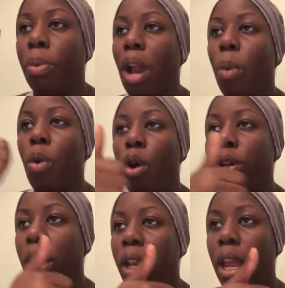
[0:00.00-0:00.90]
When I
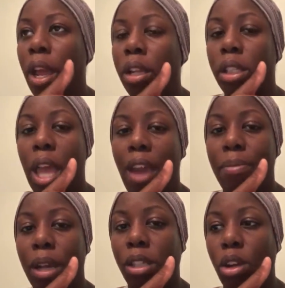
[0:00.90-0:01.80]
walked in there to have
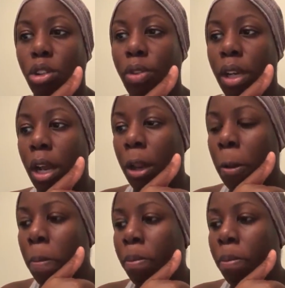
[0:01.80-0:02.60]
my surgery done,